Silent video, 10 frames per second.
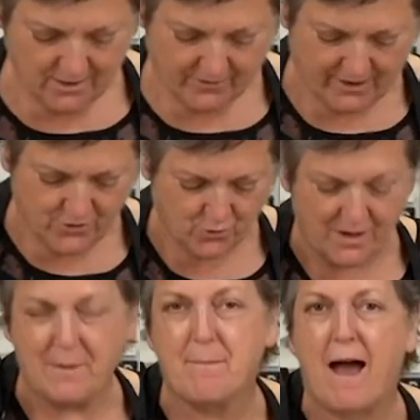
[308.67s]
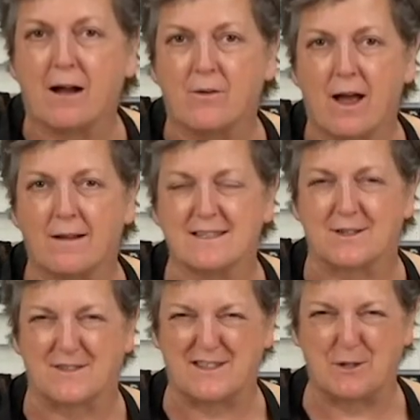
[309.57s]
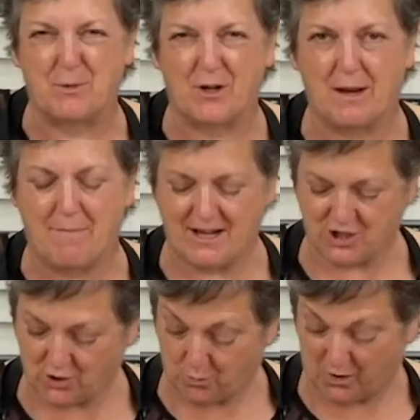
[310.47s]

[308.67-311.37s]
We've got a dreamy background, so it's super kind of magical.